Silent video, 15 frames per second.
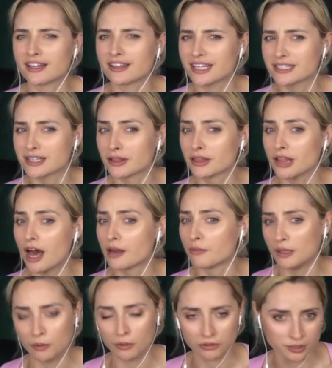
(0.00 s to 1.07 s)
a lot of
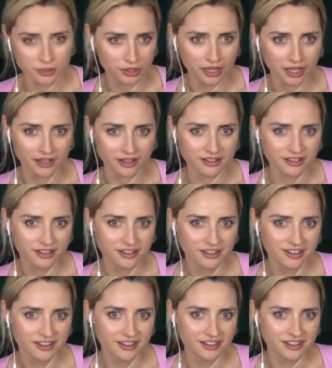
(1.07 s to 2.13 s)
people to be like
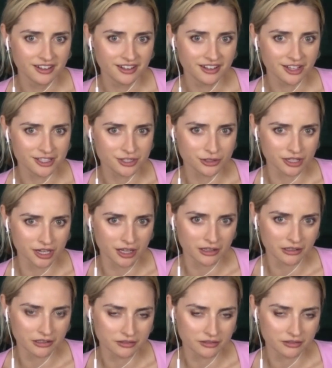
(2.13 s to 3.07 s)
clustered together.